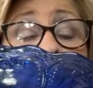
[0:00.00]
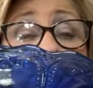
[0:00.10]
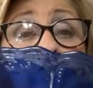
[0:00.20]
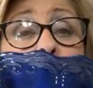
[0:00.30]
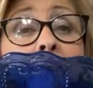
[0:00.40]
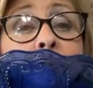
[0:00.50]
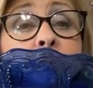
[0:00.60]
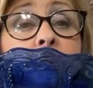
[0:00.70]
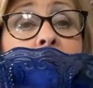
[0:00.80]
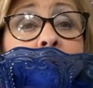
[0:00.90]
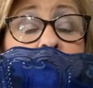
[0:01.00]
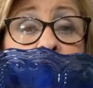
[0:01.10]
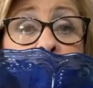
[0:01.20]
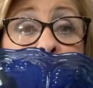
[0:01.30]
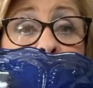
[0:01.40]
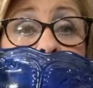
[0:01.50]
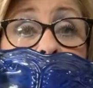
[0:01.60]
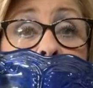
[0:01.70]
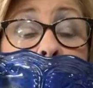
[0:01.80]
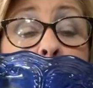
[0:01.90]
Congratulations,
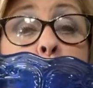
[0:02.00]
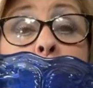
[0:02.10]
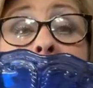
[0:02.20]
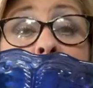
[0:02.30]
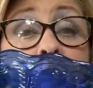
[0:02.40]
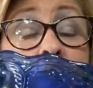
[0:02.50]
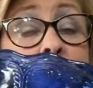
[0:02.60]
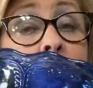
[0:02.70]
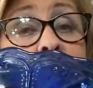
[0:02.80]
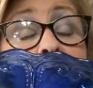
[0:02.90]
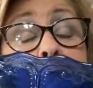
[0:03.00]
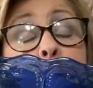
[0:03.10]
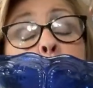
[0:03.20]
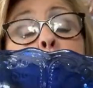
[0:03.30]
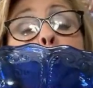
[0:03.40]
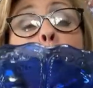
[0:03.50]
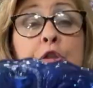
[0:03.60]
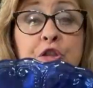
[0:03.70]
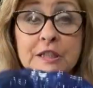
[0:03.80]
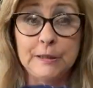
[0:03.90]
Jill. You got yourself a
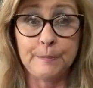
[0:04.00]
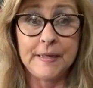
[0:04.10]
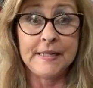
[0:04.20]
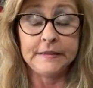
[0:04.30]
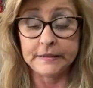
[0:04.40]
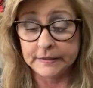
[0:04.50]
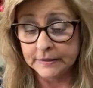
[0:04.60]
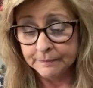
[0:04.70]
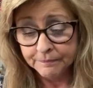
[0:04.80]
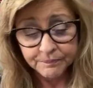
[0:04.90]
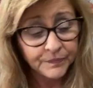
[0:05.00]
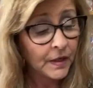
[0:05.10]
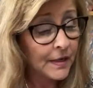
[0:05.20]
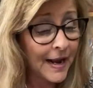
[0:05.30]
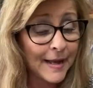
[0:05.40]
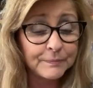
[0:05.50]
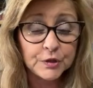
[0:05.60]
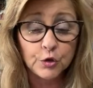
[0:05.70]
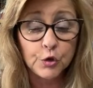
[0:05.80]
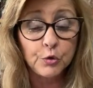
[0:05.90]
gorgeous piece.
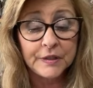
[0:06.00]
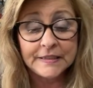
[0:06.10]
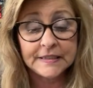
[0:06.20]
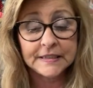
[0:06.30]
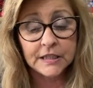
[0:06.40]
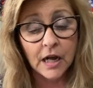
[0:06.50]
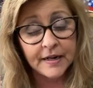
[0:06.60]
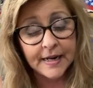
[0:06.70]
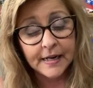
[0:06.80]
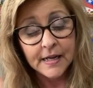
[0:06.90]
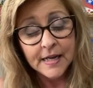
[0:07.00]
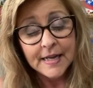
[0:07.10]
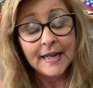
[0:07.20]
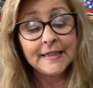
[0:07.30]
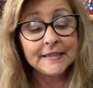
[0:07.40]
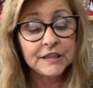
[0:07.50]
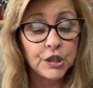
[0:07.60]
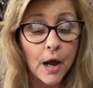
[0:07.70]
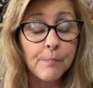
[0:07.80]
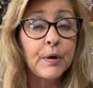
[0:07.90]
Absolutely stunning. It is
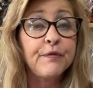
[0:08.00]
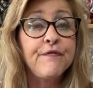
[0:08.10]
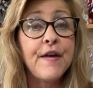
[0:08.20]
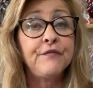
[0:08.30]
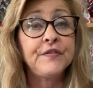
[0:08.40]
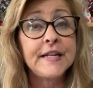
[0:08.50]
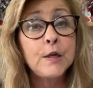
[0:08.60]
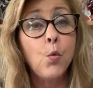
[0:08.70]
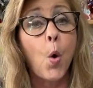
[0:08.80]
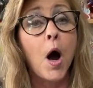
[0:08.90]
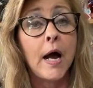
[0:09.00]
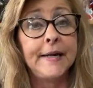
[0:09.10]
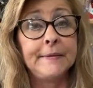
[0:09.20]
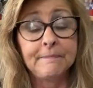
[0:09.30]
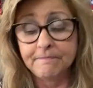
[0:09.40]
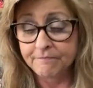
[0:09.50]
number 51.